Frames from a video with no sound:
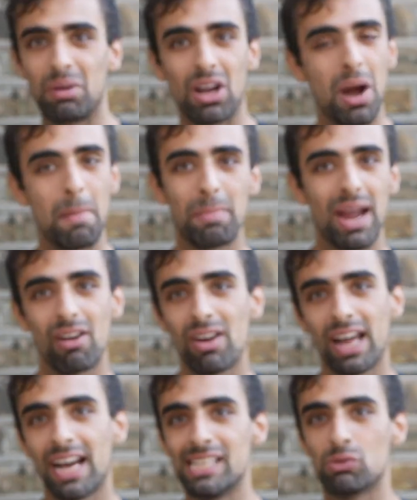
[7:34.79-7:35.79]
become
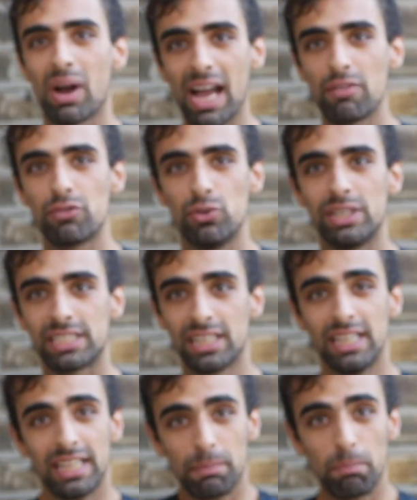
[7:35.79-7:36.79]
paralyzed, what have you.
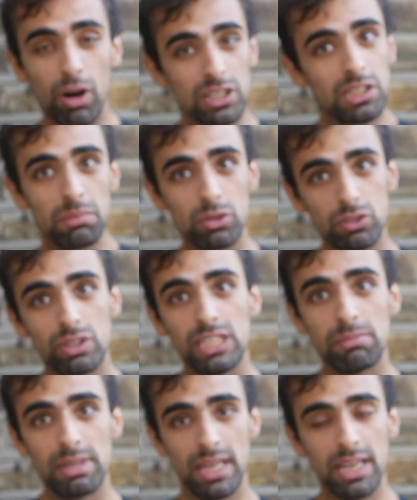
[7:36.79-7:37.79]
Basketball is
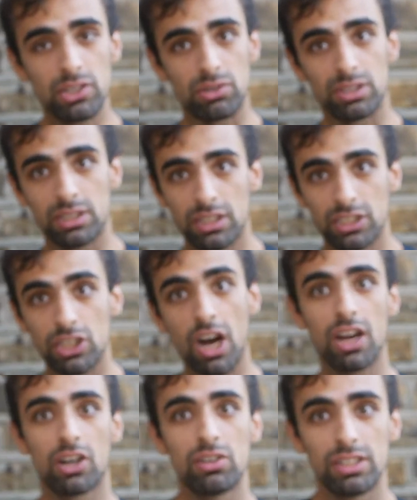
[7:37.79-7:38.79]
reasonably dangerous.
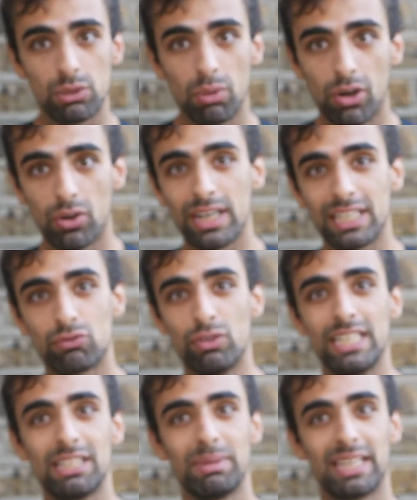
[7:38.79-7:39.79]
Soccer as well, it's
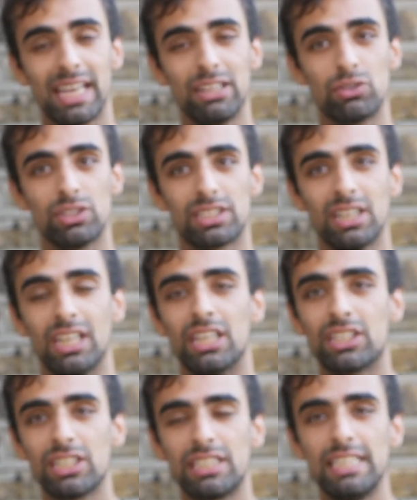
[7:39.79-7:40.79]
reasonably dangerous.
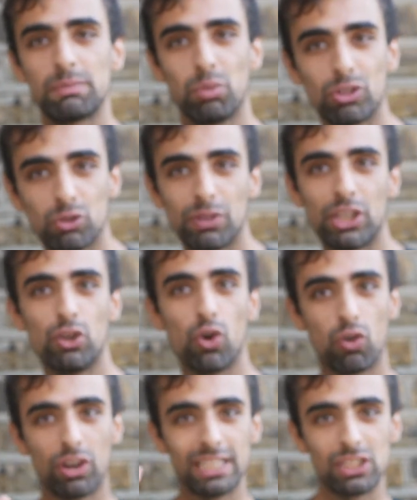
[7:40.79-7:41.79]
Just these sports when
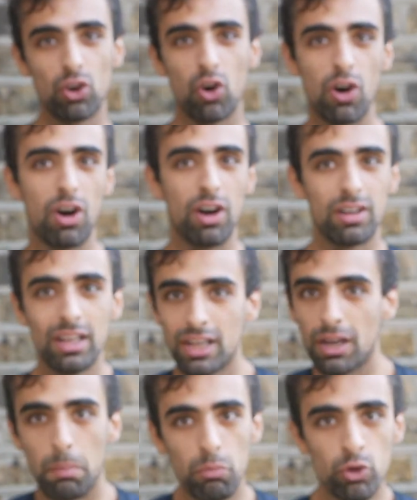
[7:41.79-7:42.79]
there's a lot
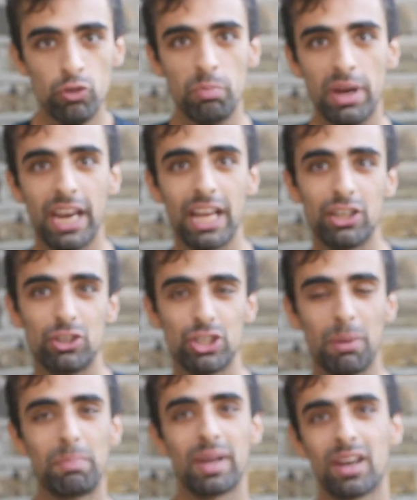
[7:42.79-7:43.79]
of movement and you're
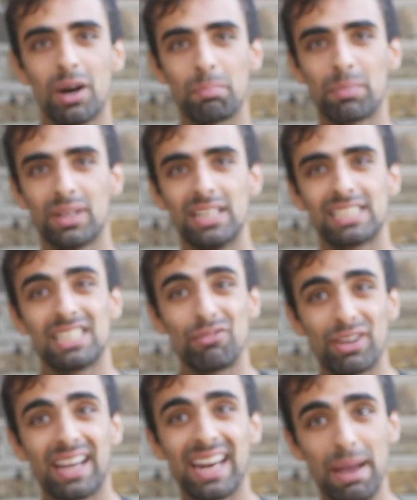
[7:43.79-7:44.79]
jumping up,
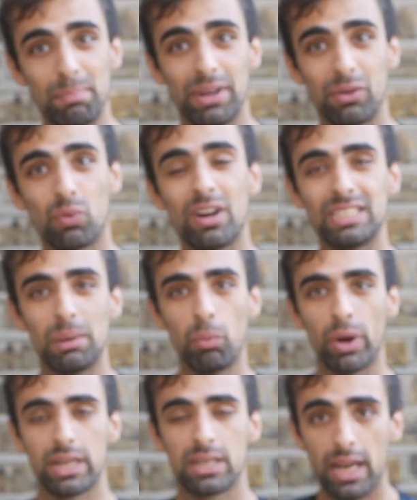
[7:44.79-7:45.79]
something can happen. Whereas in
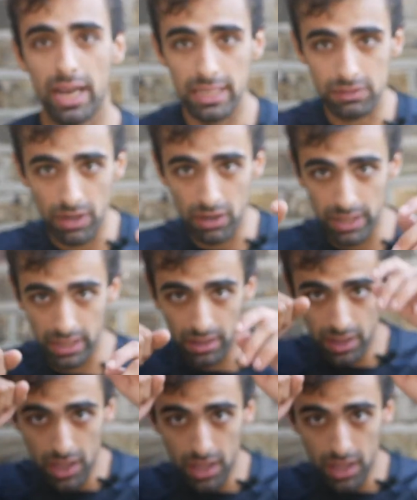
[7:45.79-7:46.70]
Muay Thai, it's very,